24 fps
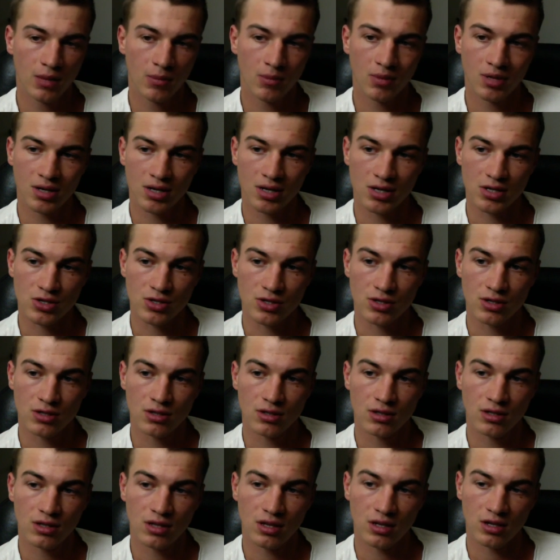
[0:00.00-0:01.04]
Because
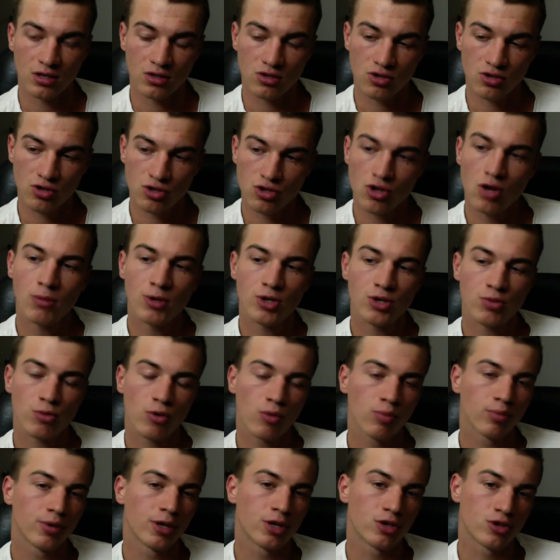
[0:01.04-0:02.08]
it is so much
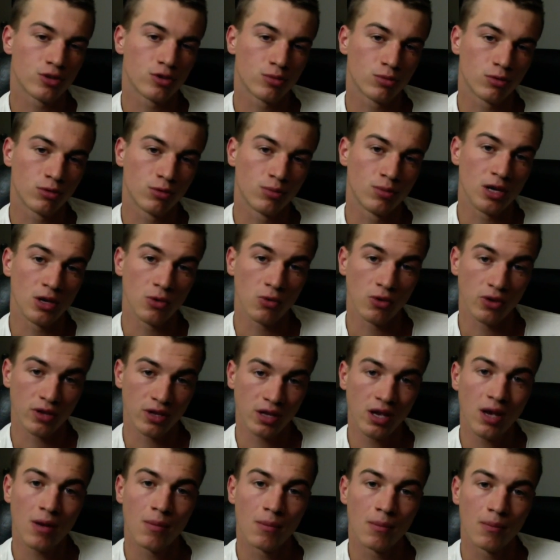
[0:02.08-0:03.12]
more pleasurable being with
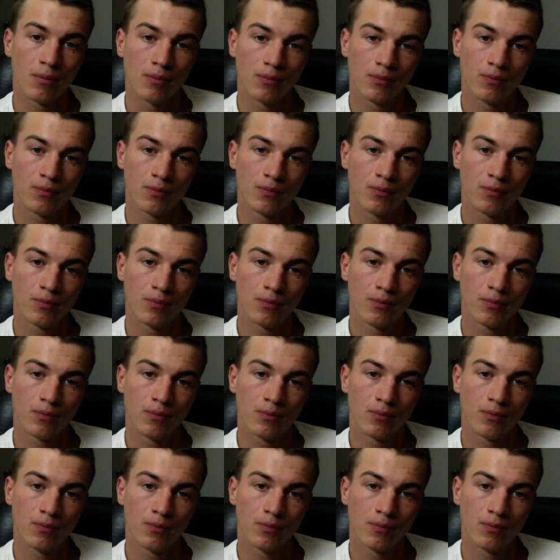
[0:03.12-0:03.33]
him